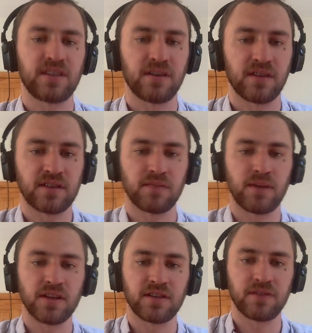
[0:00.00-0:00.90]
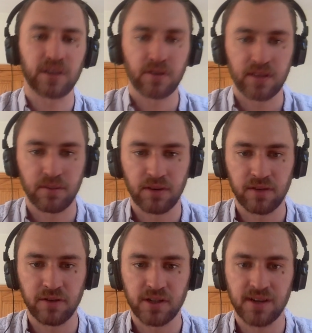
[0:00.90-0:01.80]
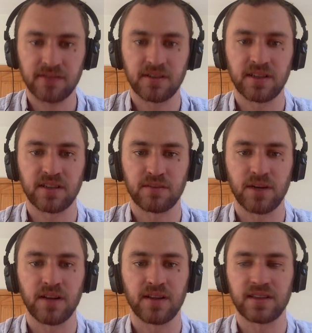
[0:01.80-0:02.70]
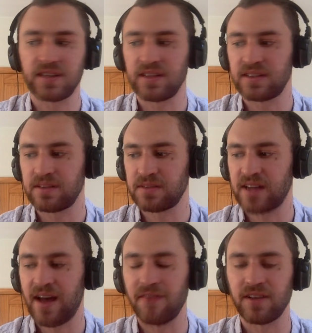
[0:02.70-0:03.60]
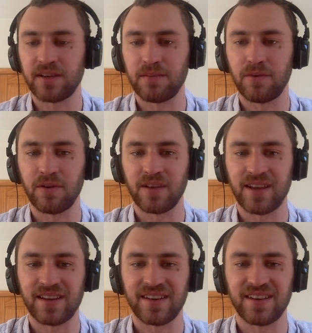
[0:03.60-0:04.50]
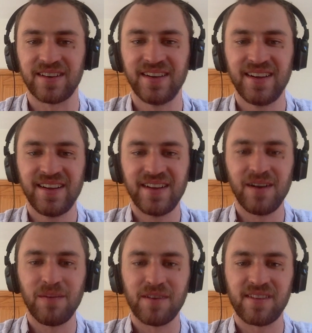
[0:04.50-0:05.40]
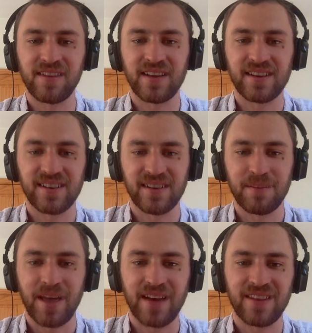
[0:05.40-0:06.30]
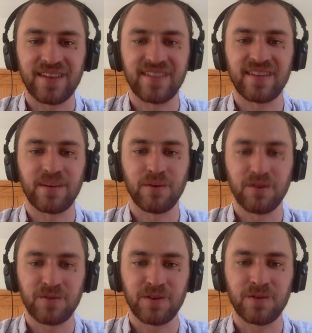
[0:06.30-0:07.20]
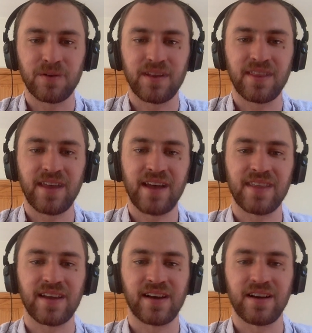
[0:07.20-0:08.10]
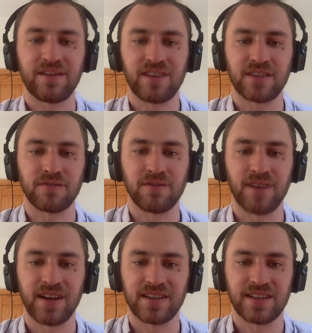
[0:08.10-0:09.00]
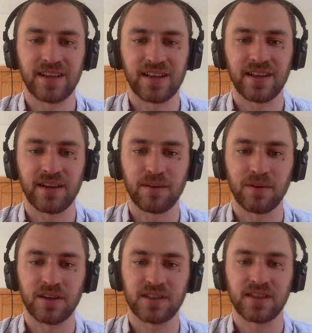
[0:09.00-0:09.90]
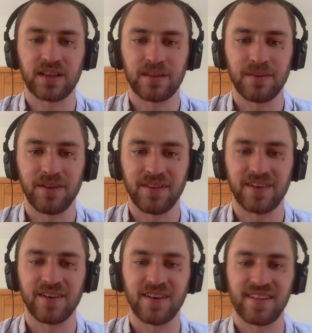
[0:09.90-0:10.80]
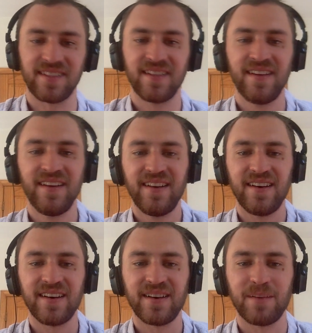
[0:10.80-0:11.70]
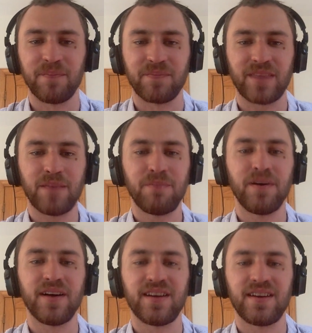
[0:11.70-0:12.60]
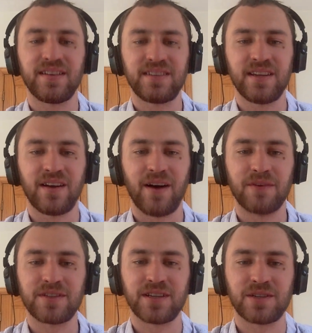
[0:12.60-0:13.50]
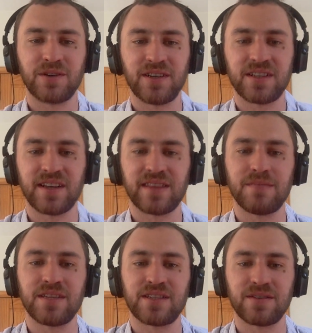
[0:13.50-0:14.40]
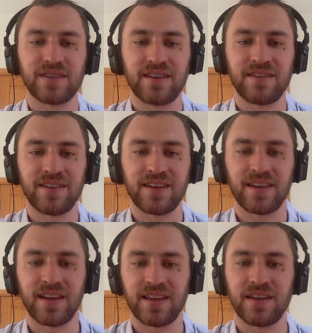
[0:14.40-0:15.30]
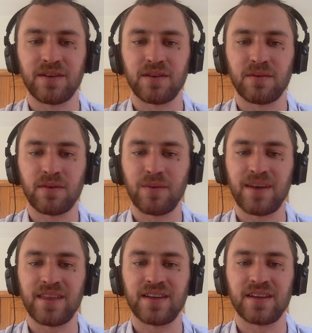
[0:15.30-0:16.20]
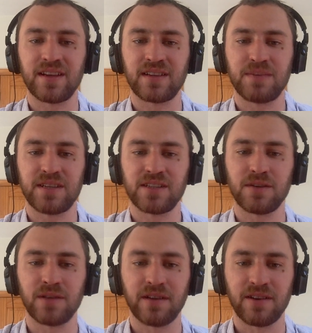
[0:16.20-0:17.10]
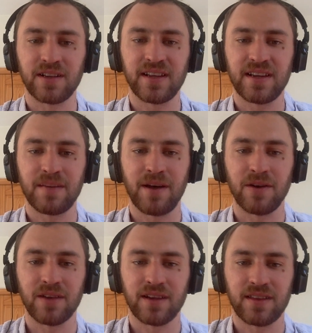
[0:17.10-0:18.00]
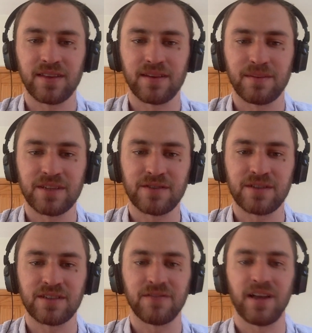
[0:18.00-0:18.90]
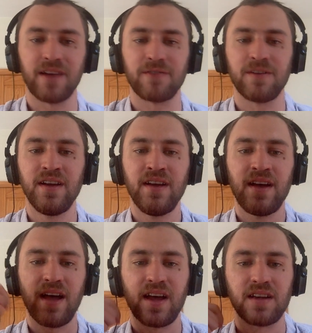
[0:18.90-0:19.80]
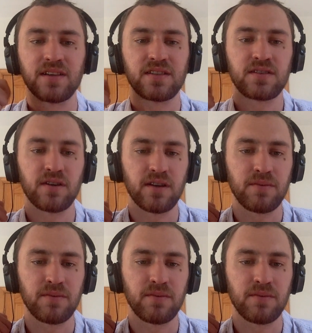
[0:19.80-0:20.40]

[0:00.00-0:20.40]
that's a relatively early work for Chesterton as well. And he seems to have like a more like almost like a pantheistic worldview in that kind of gets refined in like later works like The Ball and the Cross. But I was like drawn to like the mystery of it, like, the way that it like speaks so lyrically about like the mysteries of life, and started